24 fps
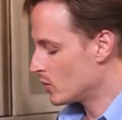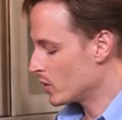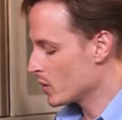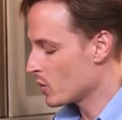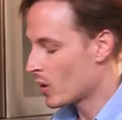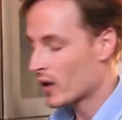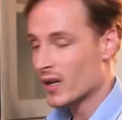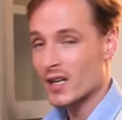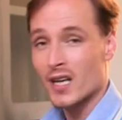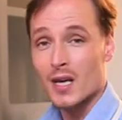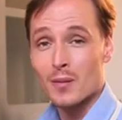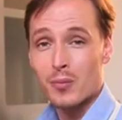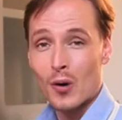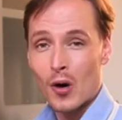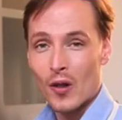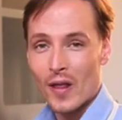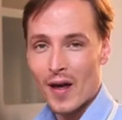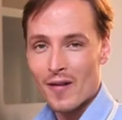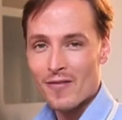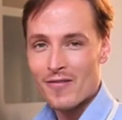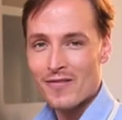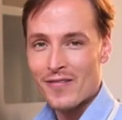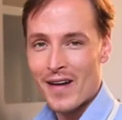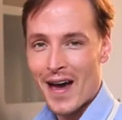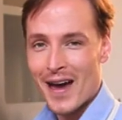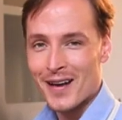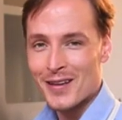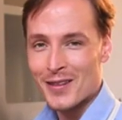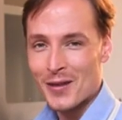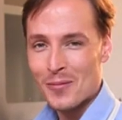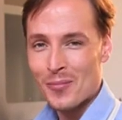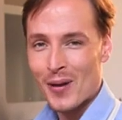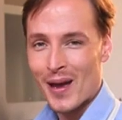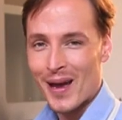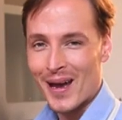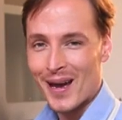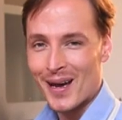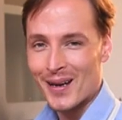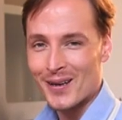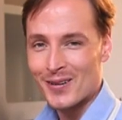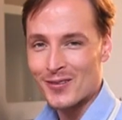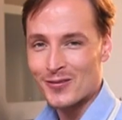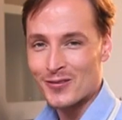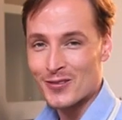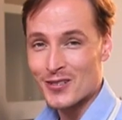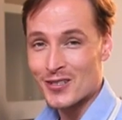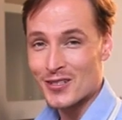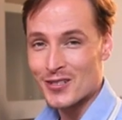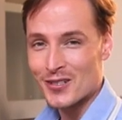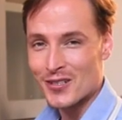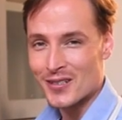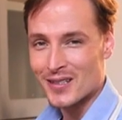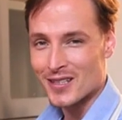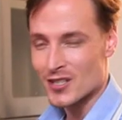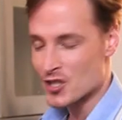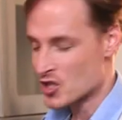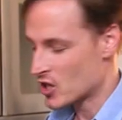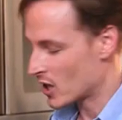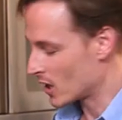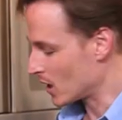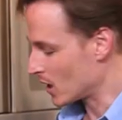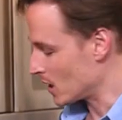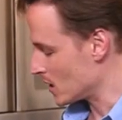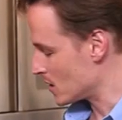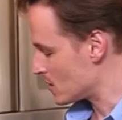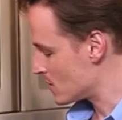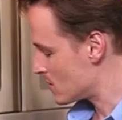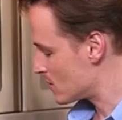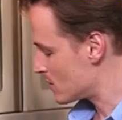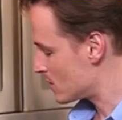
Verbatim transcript: We want to keep all that fat in the pan for searing the chicken.